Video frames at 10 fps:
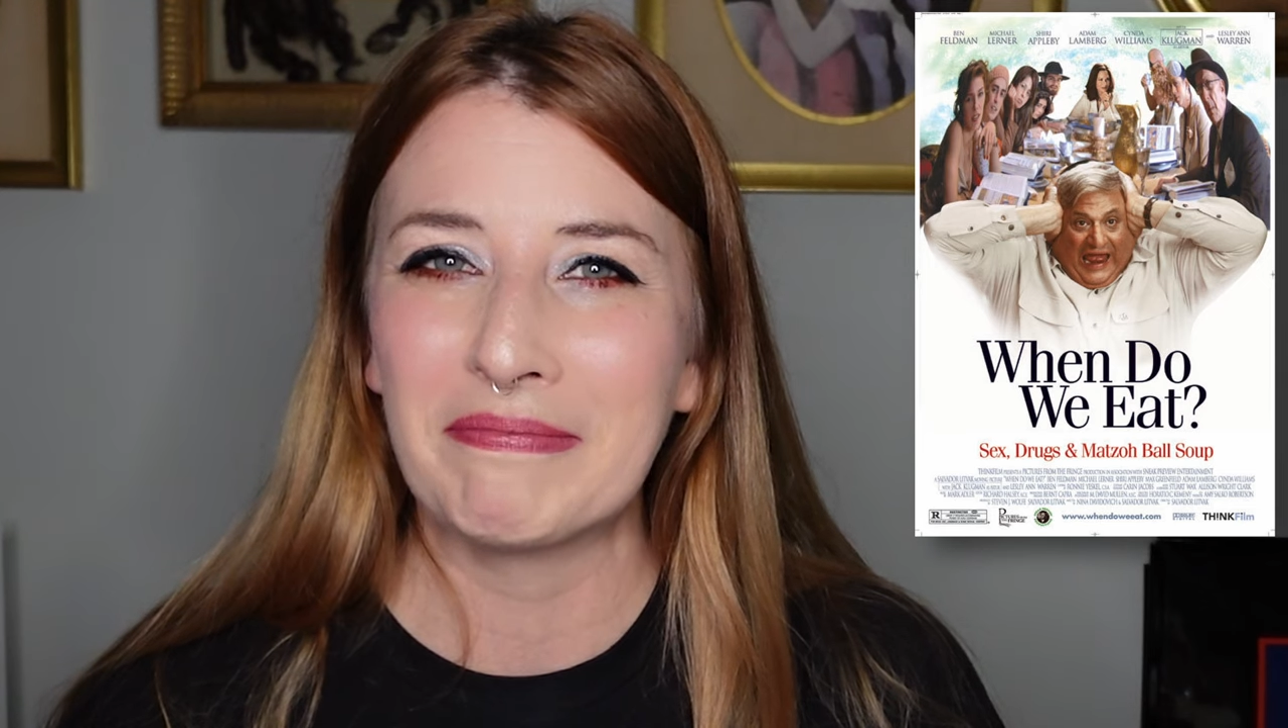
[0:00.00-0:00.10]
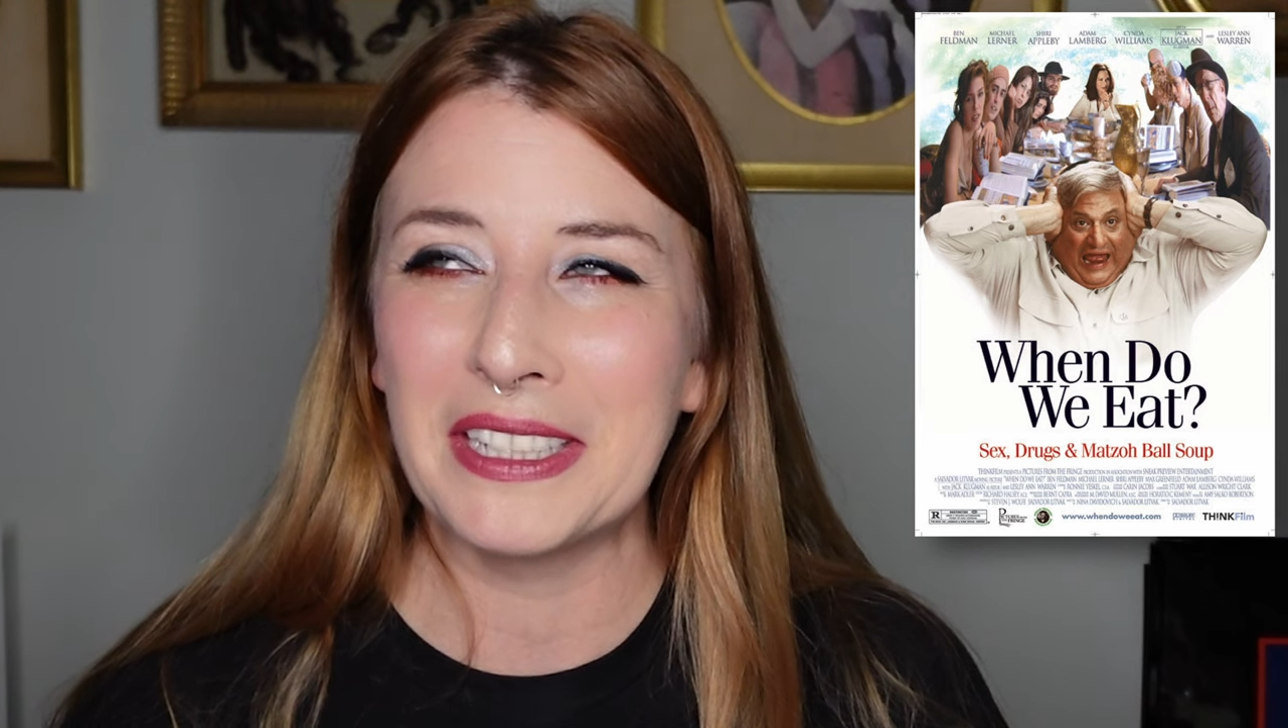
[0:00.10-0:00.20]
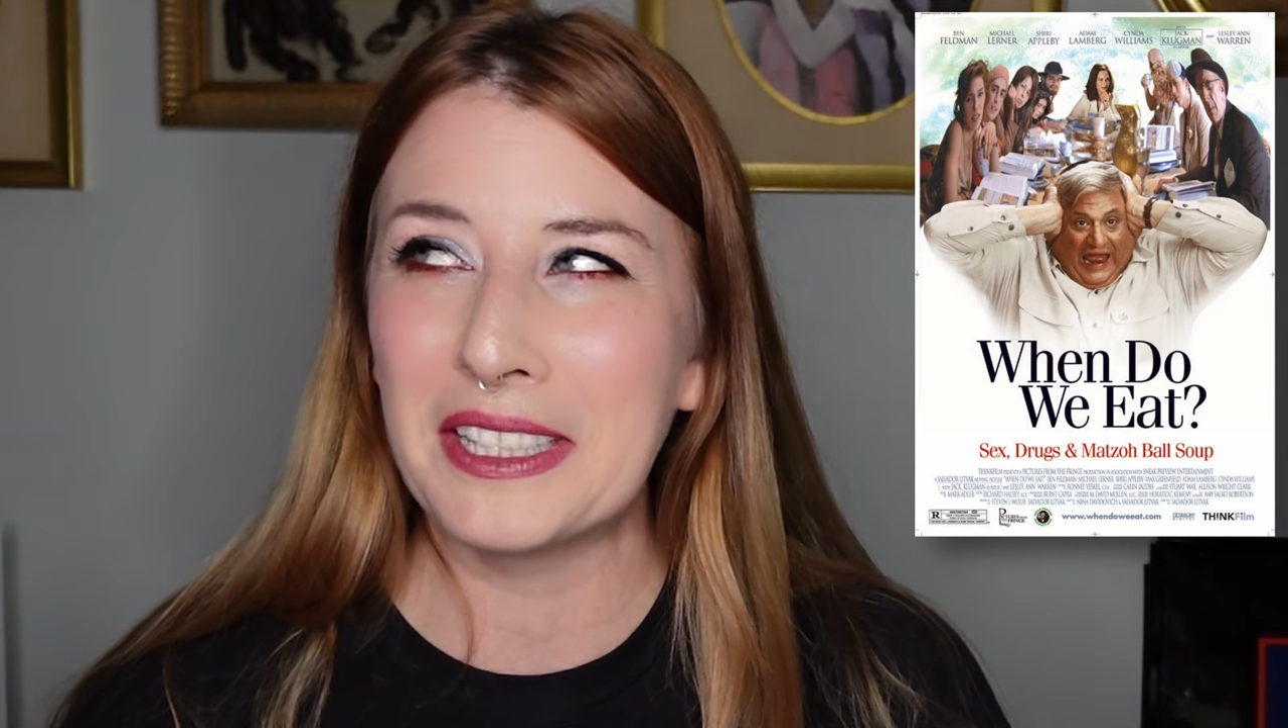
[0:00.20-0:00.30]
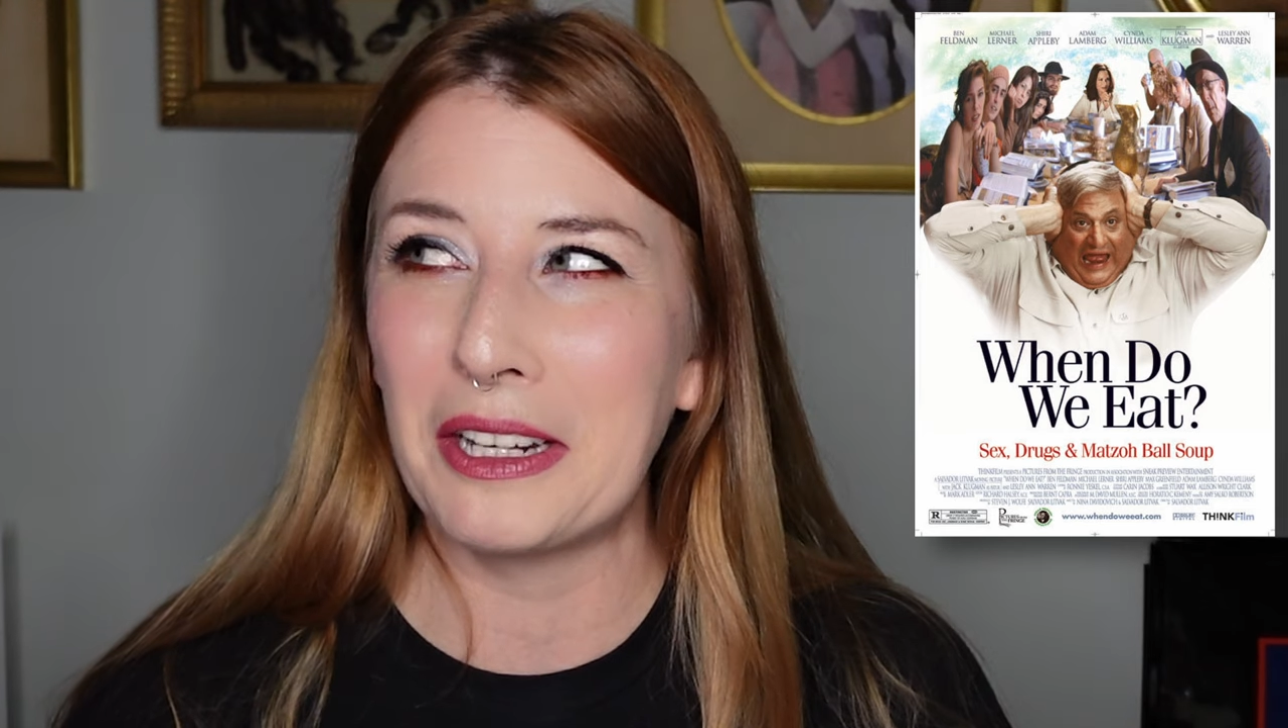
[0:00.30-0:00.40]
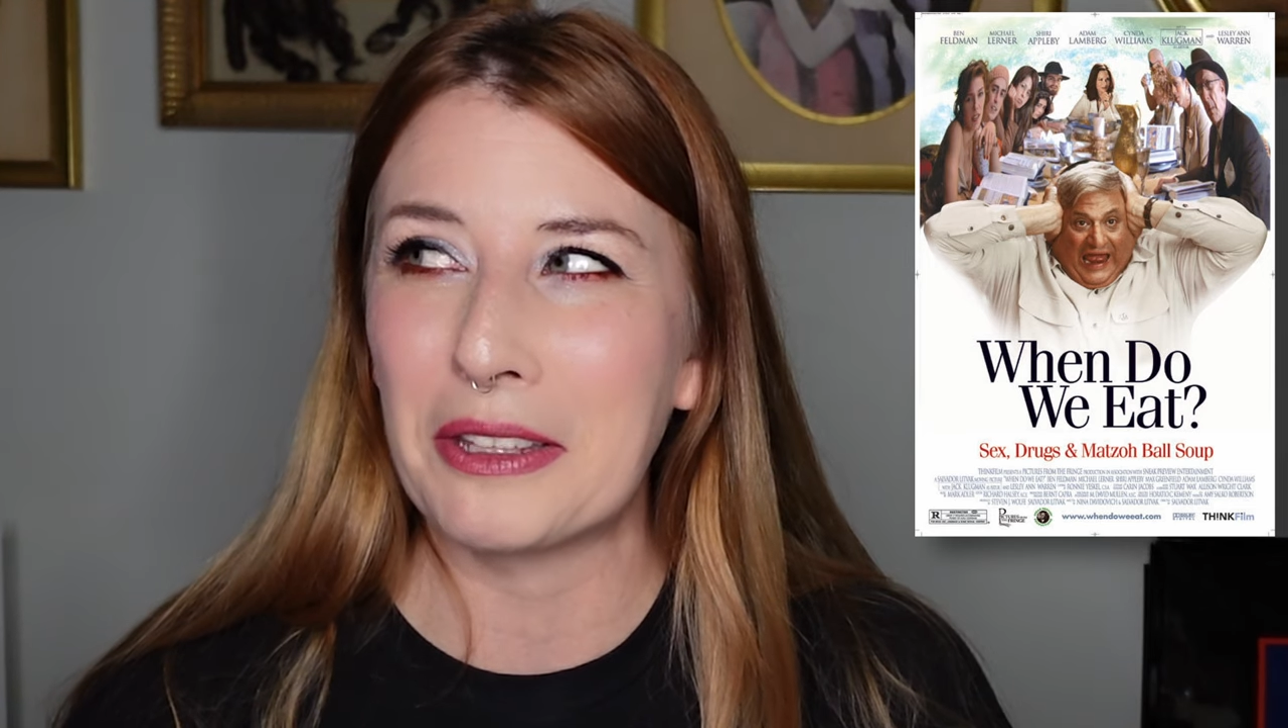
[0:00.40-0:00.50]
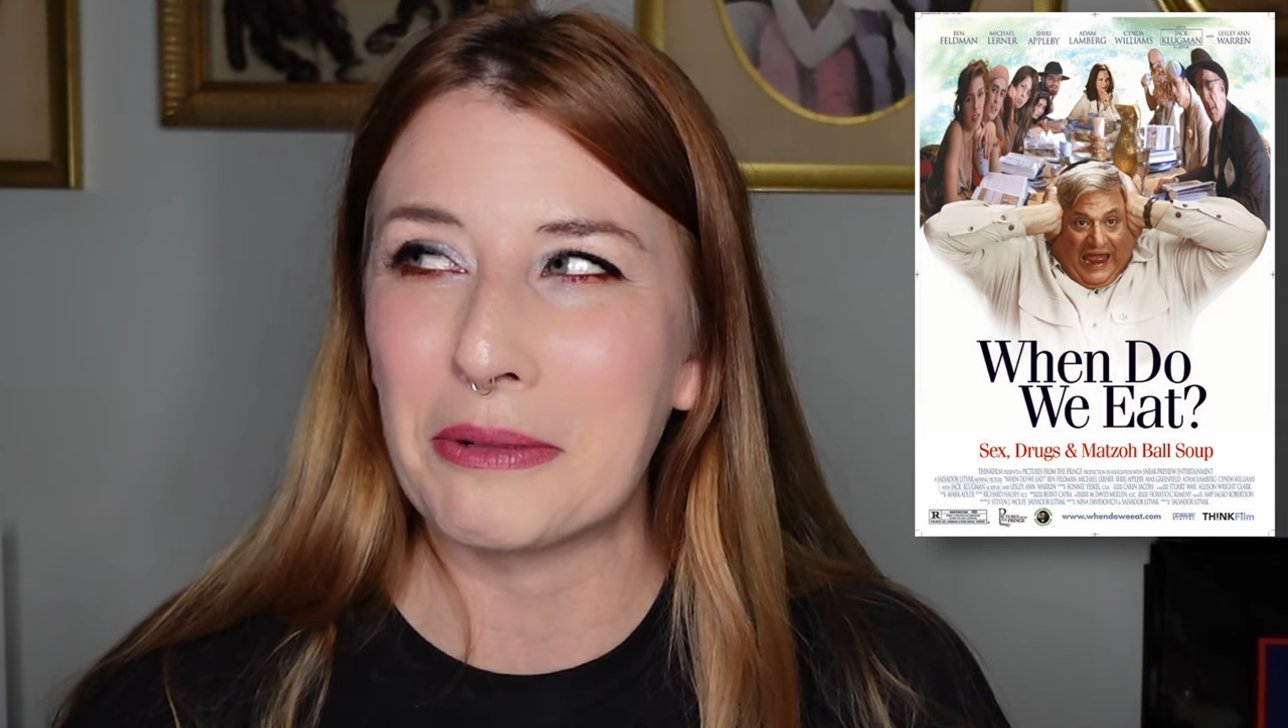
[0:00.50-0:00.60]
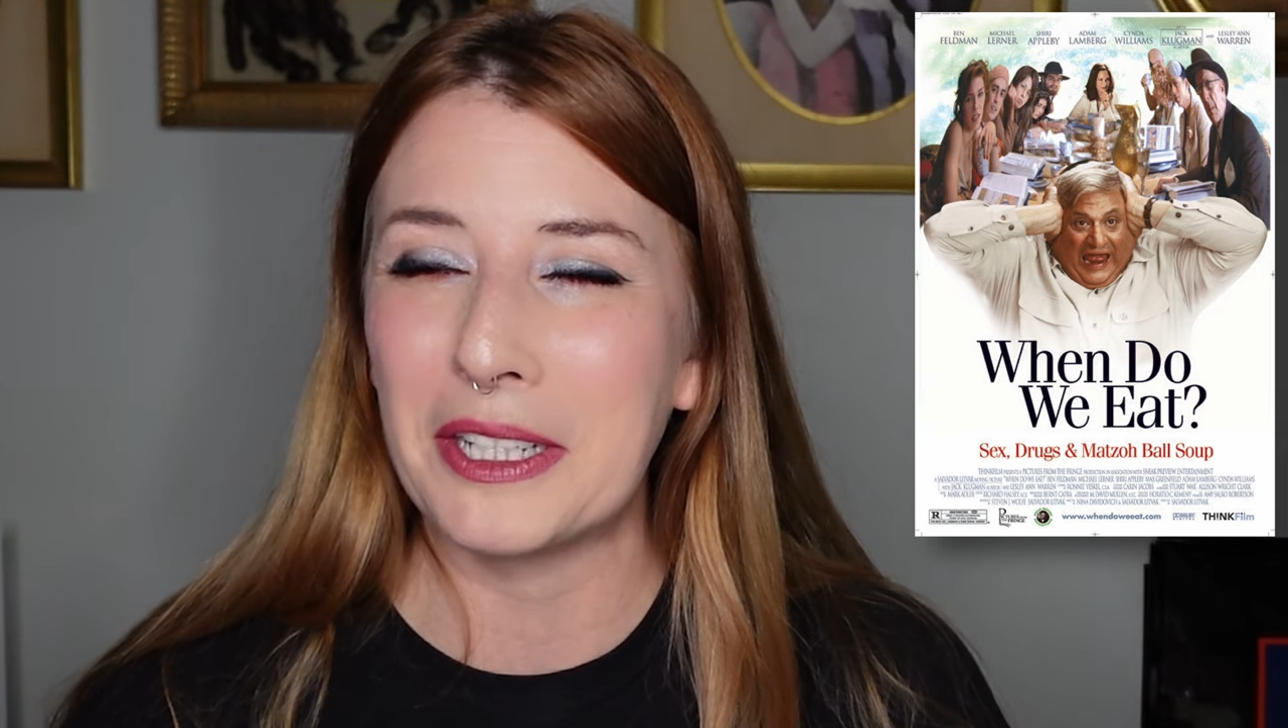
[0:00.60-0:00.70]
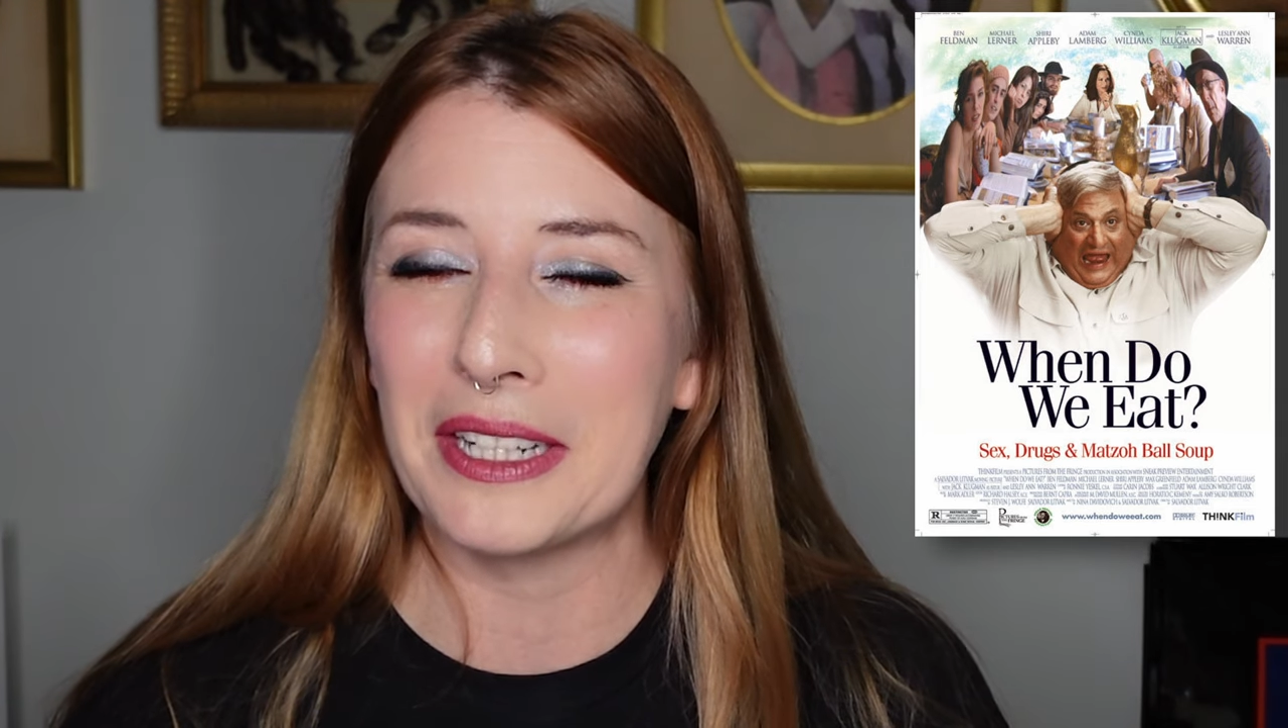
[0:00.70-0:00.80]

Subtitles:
That's another one.